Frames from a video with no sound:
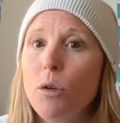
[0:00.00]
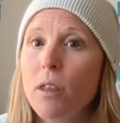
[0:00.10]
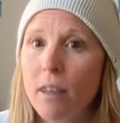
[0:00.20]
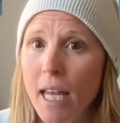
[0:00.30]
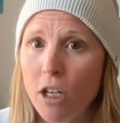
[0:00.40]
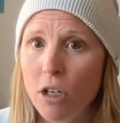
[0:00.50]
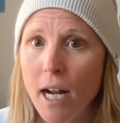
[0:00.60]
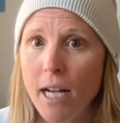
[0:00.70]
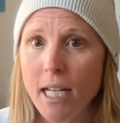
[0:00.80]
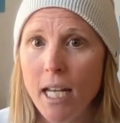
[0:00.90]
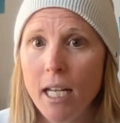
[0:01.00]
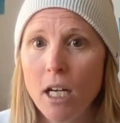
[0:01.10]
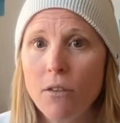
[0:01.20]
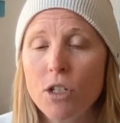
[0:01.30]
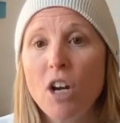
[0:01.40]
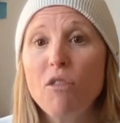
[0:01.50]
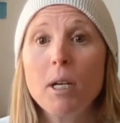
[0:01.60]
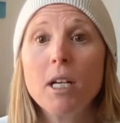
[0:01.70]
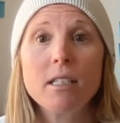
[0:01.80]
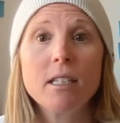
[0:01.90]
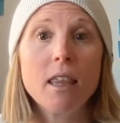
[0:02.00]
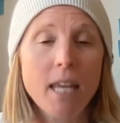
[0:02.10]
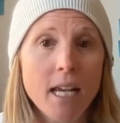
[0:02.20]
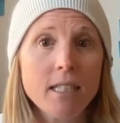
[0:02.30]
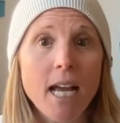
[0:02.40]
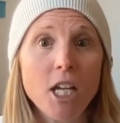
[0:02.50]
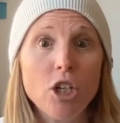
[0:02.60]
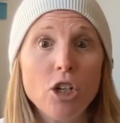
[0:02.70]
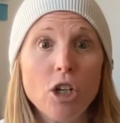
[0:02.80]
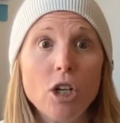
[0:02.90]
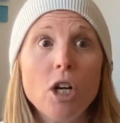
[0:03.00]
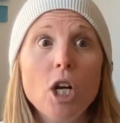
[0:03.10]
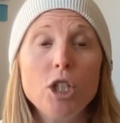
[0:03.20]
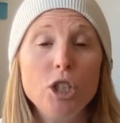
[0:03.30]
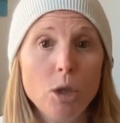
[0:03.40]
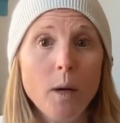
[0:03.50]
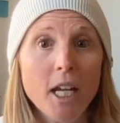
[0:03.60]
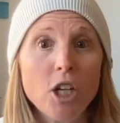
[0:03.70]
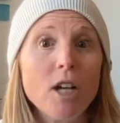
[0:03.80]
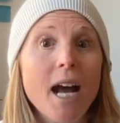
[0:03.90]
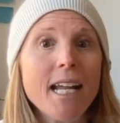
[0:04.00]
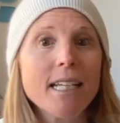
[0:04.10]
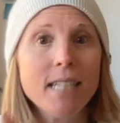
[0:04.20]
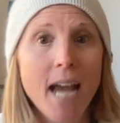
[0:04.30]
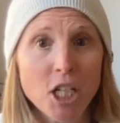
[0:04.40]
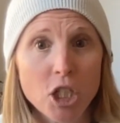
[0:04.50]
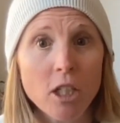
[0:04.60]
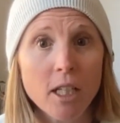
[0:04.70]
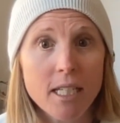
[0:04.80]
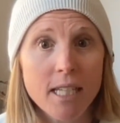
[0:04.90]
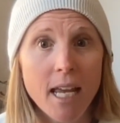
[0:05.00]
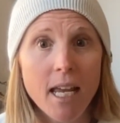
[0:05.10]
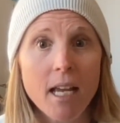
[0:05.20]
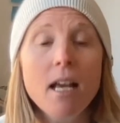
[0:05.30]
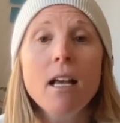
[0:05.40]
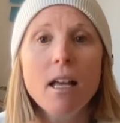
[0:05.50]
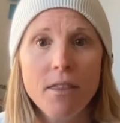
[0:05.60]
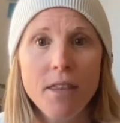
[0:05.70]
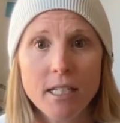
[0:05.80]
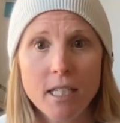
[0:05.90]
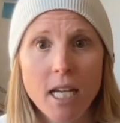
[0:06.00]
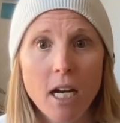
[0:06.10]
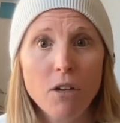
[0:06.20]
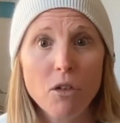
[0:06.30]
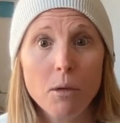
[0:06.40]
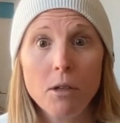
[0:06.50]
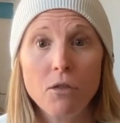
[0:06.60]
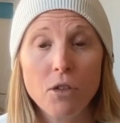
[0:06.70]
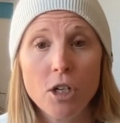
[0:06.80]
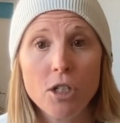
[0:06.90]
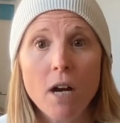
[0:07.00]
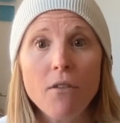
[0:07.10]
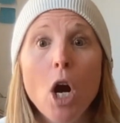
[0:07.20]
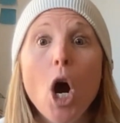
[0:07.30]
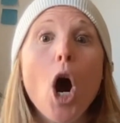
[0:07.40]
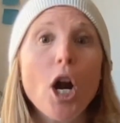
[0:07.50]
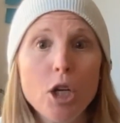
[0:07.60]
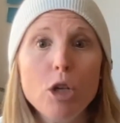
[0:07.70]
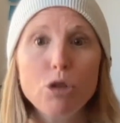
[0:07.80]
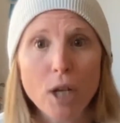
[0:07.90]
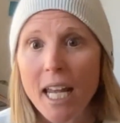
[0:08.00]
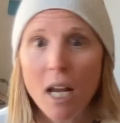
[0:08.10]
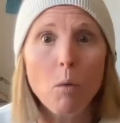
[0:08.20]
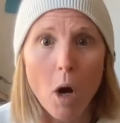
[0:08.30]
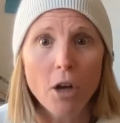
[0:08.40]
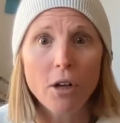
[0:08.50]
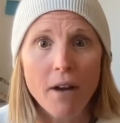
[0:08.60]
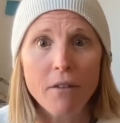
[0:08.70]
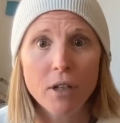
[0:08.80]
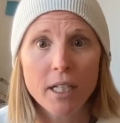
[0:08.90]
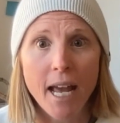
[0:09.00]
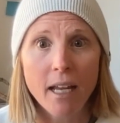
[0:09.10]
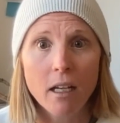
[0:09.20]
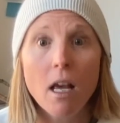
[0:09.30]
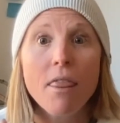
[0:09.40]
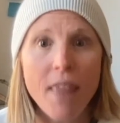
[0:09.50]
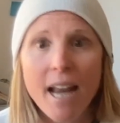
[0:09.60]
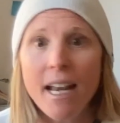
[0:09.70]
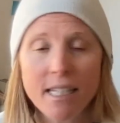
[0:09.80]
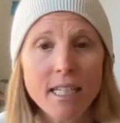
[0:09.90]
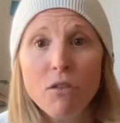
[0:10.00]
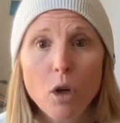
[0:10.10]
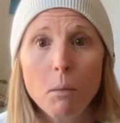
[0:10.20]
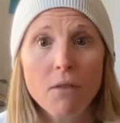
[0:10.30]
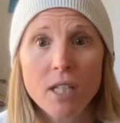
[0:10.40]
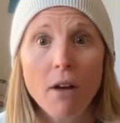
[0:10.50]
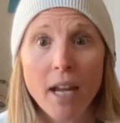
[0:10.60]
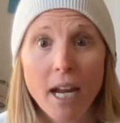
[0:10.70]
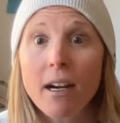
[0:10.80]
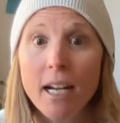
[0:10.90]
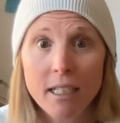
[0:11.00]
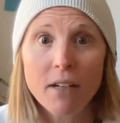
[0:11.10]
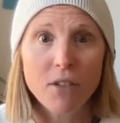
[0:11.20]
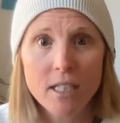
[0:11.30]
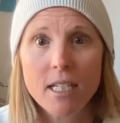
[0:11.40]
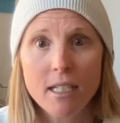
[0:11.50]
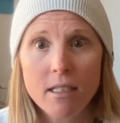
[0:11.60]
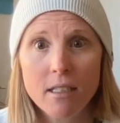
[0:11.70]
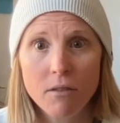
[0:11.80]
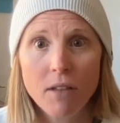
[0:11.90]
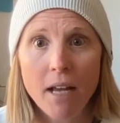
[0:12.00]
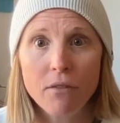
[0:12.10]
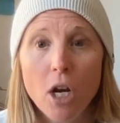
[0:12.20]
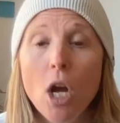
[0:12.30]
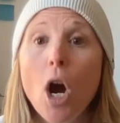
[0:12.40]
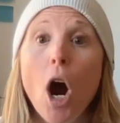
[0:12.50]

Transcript: you think you're not taking care of yourself because the things that you're doing, you're not intentionally saying, this is caring for, for yourself. Are you drinking water every day? That is a form of self care in different seasons of life.